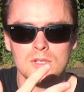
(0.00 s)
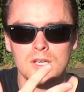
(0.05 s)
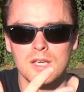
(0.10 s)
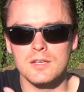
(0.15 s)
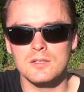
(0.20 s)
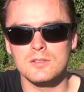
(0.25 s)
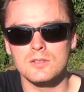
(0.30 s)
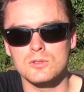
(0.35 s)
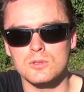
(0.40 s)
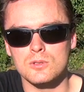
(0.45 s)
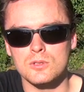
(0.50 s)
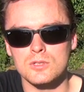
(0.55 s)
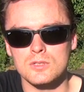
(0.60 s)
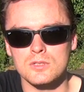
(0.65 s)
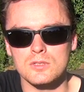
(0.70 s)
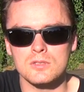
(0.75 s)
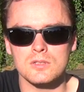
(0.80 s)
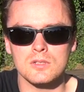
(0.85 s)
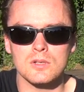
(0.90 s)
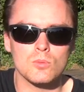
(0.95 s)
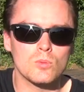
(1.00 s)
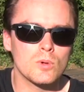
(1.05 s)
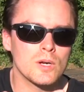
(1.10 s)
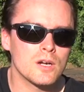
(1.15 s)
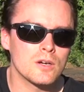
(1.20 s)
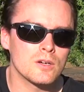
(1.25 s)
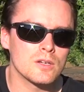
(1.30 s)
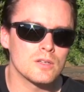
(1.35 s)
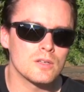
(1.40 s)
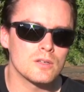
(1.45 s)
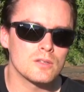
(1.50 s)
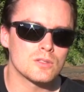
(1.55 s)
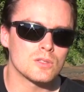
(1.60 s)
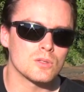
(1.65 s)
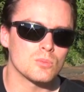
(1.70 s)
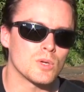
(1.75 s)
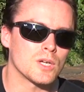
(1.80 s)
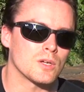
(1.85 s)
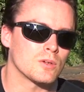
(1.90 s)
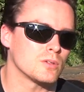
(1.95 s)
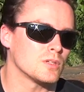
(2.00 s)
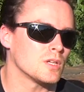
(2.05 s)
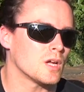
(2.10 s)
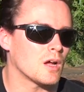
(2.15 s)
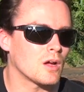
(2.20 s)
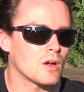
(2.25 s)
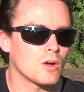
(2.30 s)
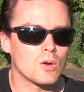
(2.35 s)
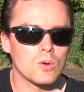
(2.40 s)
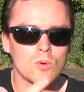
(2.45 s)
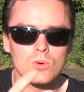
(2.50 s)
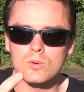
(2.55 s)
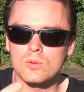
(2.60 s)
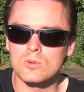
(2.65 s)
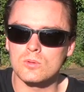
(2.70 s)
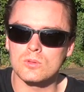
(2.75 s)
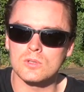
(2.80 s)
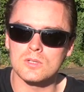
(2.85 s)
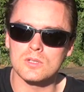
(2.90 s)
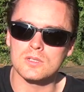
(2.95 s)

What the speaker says: gained a certain awareness about how